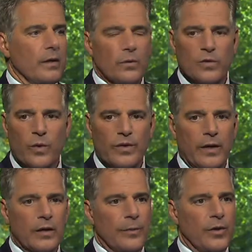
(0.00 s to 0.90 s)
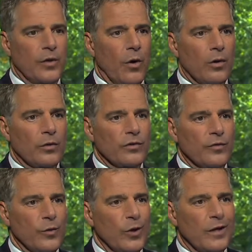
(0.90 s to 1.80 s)
It's one thing clipping your articles
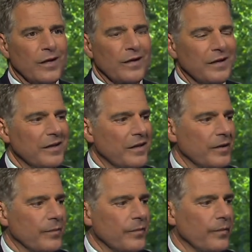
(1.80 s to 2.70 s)
every week. And uh,